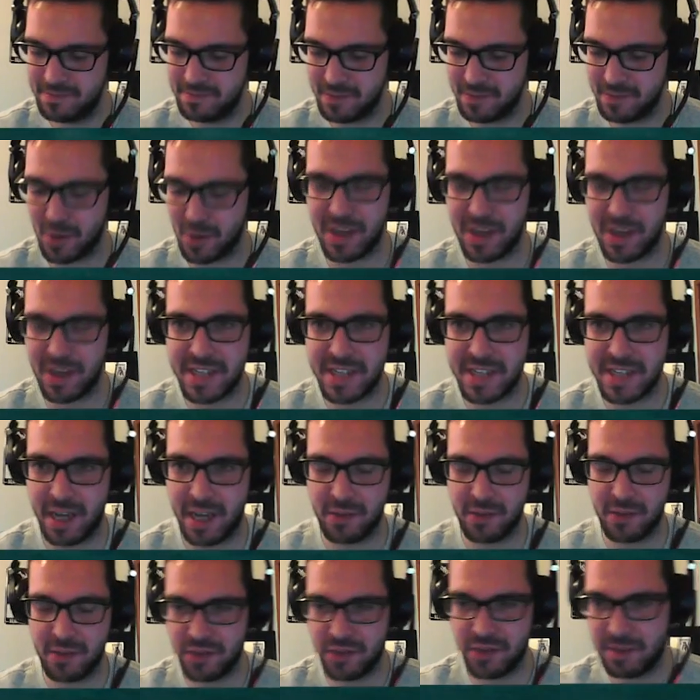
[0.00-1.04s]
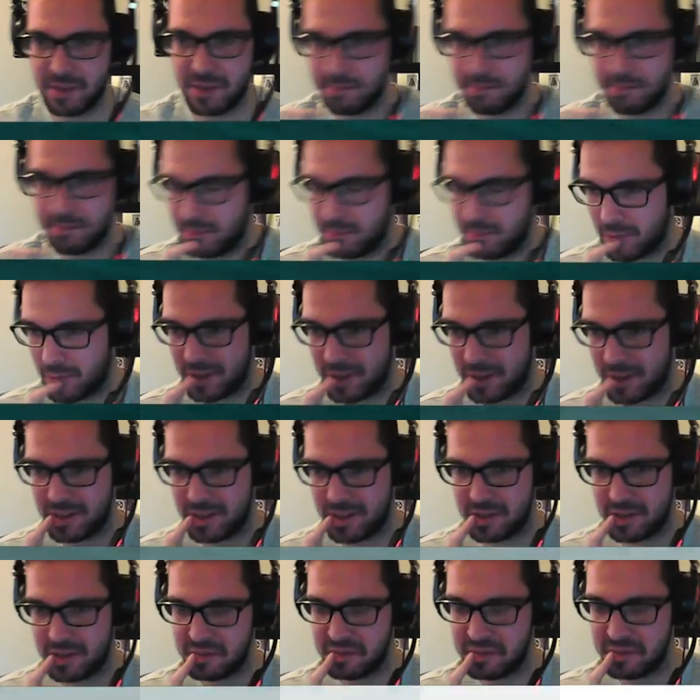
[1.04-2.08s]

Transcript: Or that Talonflame. One of the two.